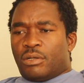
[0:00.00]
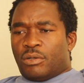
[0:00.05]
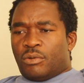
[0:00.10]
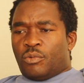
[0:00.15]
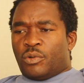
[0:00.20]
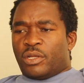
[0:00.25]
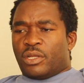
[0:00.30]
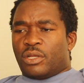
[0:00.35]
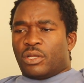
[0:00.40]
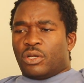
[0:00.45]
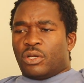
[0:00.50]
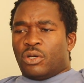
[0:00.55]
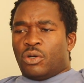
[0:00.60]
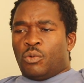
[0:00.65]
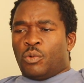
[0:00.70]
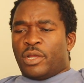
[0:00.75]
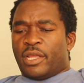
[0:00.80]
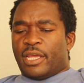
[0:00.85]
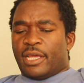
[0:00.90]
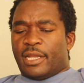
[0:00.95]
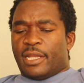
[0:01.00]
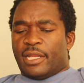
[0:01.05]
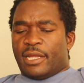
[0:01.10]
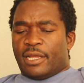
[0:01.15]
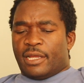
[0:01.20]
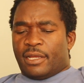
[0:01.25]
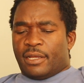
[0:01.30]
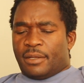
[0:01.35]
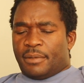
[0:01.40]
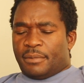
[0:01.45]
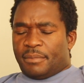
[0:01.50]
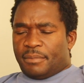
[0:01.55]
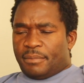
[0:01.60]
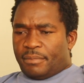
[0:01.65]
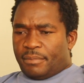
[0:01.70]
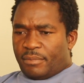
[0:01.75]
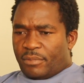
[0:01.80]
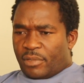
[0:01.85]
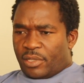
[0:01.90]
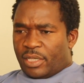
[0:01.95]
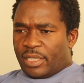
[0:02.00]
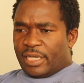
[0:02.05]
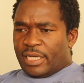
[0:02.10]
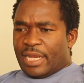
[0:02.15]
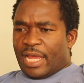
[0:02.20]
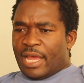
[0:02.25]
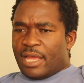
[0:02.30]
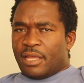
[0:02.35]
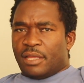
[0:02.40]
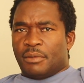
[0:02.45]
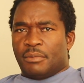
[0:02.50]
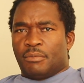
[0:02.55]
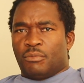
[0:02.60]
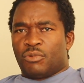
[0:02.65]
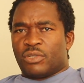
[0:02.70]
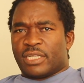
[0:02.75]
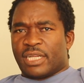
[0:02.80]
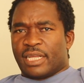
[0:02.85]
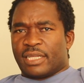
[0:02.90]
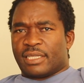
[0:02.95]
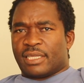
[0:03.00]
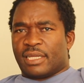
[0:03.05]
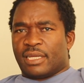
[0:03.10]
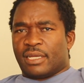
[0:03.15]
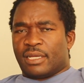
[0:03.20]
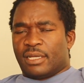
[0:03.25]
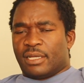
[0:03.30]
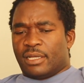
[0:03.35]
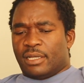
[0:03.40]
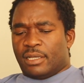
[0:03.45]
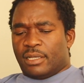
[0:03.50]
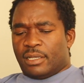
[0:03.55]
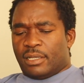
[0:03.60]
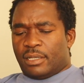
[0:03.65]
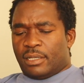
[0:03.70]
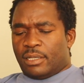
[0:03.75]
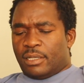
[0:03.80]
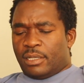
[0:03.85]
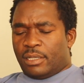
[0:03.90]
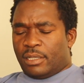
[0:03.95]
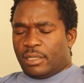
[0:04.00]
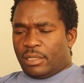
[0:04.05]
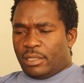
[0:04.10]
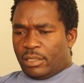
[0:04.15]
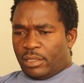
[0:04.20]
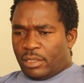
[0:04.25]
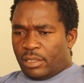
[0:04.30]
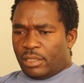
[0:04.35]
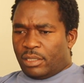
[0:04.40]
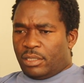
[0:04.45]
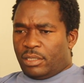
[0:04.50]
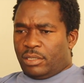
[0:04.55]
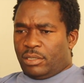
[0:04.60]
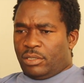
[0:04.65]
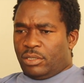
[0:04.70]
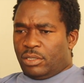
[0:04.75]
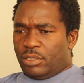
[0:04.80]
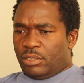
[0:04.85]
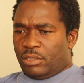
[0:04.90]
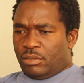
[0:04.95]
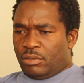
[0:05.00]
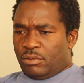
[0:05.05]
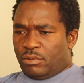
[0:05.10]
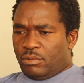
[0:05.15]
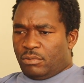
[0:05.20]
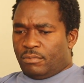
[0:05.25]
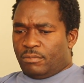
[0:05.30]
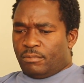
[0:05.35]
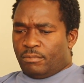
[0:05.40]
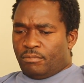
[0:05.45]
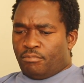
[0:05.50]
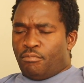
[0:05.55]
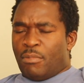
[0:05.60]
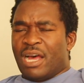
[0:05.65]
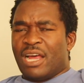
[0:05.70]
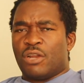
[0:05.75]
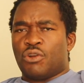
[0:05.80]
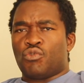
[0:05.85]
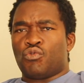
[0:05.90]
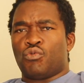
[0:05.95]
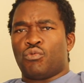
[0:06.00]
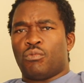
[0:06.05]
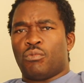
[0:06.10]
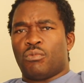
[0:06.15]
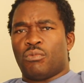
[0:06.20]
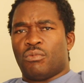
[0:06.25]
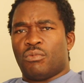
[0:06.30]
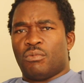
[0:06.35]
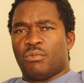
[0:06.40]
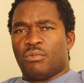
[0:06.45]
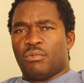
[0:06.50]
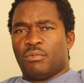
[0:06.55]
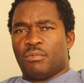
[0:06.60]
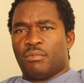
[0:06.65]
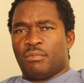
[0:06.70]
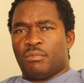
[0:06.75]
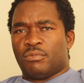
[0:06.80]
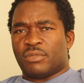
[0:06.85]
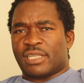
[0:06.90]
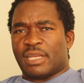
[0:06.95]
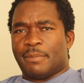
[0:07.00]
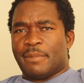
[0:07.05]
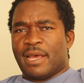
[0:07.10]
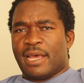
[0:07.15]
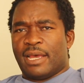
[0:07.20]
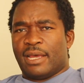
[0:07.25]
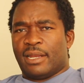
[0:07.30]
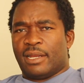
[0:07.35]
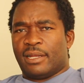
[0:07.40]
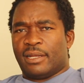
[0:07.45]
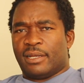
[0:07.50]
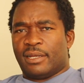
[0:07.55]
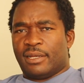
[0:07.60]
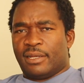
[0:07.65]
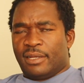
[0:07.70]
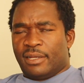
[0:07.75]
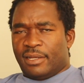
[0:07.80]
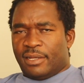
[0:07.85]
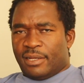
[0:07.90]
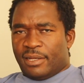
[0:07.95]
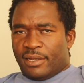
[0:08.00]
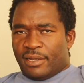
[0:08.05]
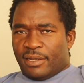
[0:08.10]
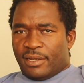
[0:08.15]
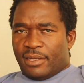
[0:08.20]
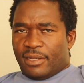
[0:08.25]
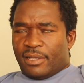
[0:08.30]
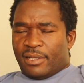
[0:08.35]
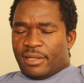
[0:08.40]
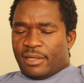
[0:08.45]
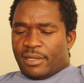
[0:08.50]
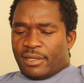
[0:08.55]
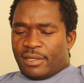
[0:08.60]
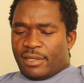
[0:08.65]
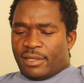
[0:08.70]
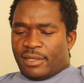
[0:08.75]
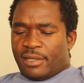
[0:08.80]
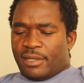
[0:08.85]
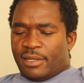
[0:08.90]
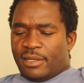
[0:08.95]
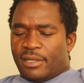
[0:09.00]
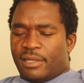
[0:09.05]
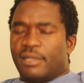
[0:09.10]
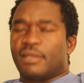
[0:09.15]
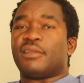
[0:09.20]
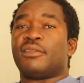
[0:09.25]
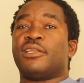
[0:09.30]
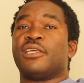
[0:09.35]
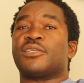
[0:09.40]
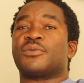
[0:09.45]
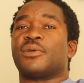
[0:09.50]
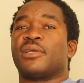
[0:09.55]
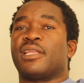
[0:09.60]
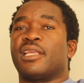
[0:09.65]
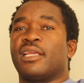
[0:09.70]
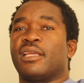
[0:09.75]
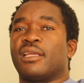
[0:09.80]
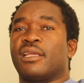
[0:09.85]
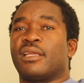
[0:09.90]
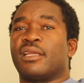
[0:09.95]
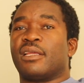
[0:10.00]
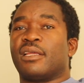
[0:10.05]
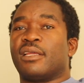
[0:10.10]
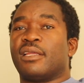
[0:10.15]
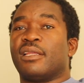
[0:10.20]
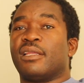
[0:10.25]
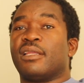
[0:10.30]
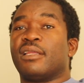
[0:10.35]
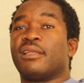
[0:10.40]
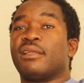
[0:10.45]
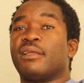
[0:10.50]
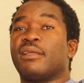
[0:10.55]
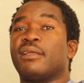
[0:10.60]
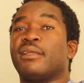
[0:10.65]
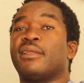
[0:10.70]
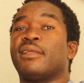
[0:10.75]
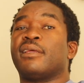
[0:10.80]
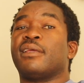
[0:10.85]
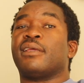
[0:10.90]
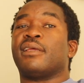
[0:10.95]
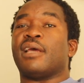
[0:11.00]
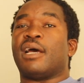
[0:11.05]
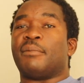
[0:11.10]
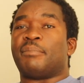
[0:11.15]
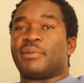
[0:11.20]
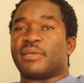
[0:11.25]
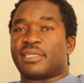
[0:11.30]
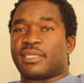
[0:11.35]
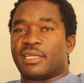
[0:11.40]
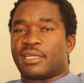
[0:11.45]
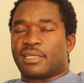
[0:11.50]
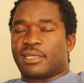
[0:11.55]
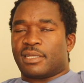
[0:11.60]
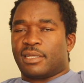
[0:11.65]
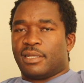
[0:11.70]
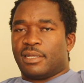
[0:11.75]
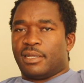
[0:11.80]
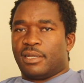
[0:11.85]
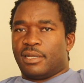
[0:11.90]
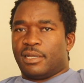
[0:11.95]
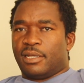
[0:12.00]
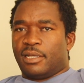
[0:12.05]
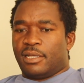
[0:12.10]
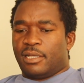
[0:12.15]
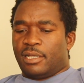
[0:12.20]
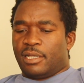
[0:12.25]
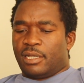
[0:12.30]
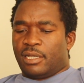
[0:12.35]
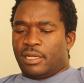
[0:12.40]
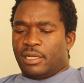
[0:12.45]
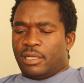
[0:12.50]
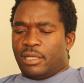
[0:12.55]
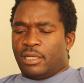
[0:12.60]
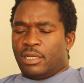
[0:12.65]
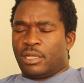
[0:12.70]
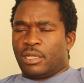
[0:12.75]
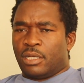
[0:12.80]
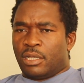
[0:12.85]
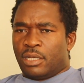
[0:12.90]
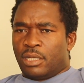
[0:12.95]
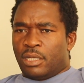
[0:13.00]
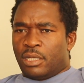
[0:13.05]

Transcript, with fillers: we, we had uh, Rindai Mutasa, okay. Uh, Manu Musabana. Okay. Uh, these were the the upper six and uh,